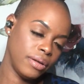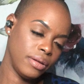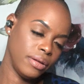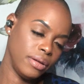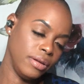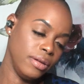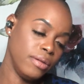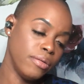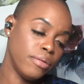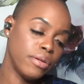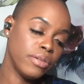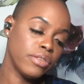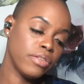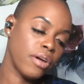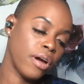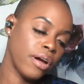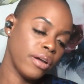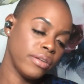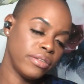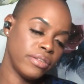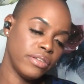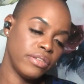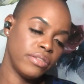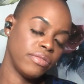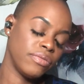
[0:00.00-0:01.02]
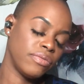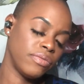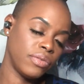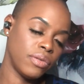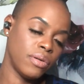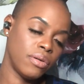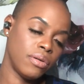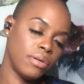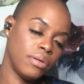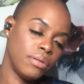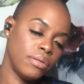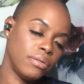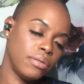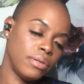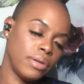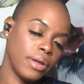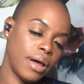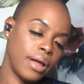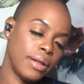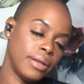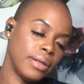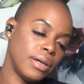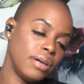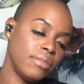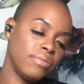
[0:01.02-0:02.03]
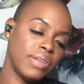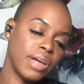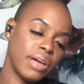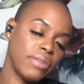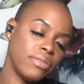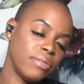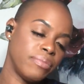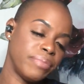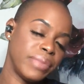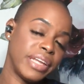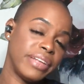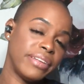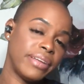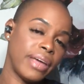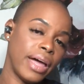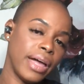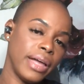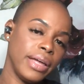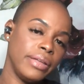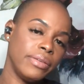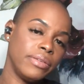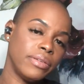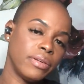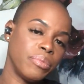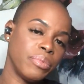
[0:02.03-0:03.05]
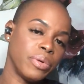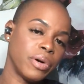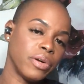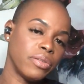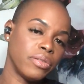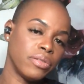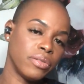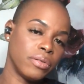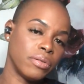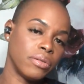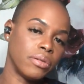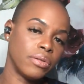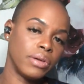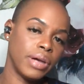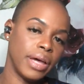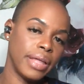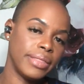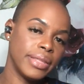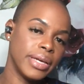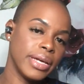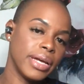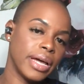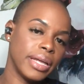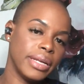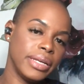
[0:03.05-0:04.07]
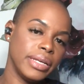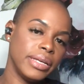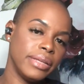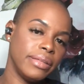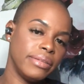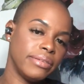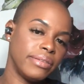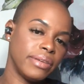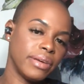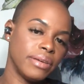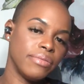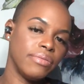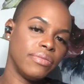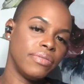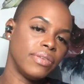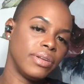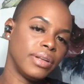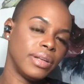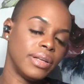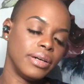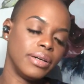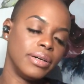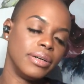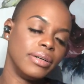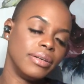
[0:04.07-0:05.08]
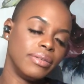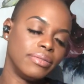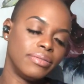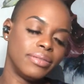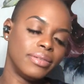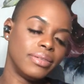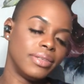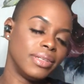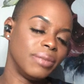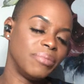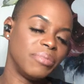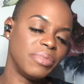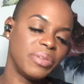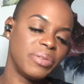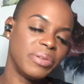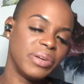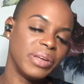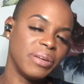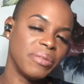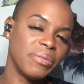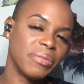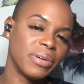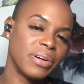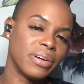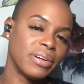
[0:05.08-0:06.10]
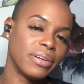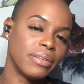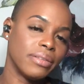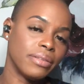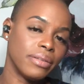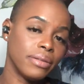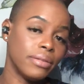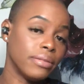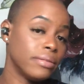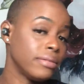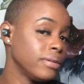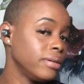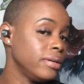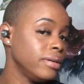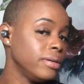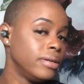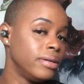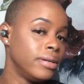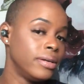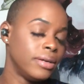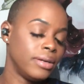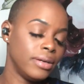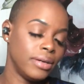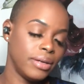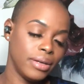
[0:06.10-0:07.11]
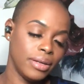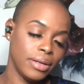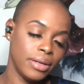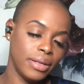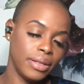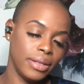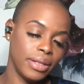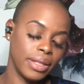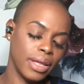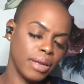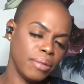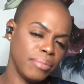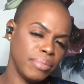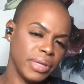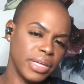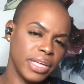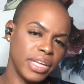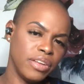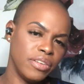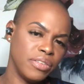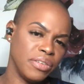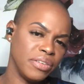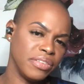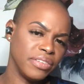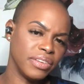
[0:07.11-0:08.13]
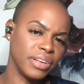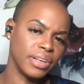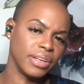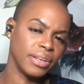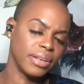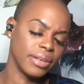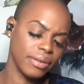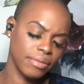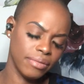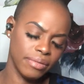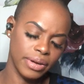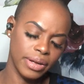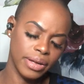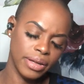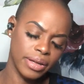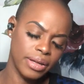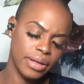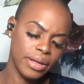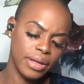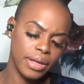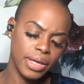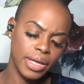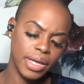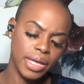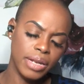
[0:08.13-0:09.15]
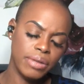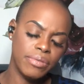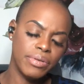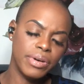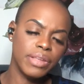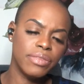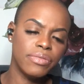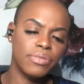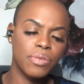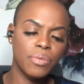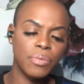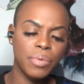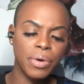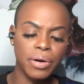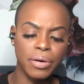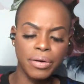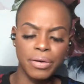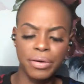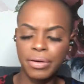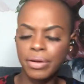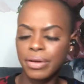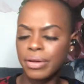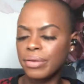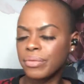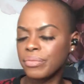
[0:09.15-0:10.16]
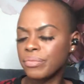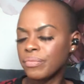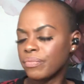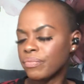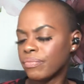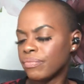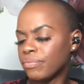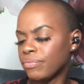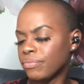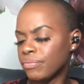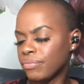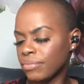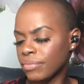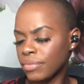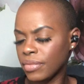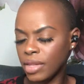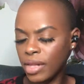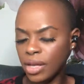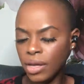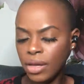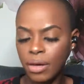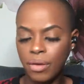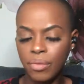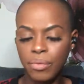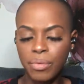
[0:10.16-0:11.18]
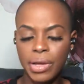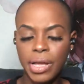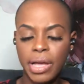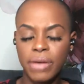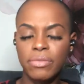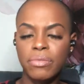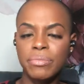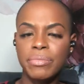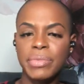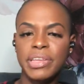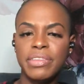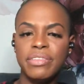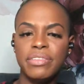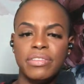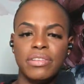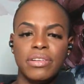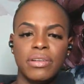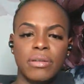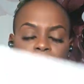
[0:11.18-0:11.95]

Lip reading: You know what's crazy is for y'all love life, it may tie into personal. I think I did say for love, the between worlds. Let's see. That'll be interesting, right? Anyways, for work, we have a message in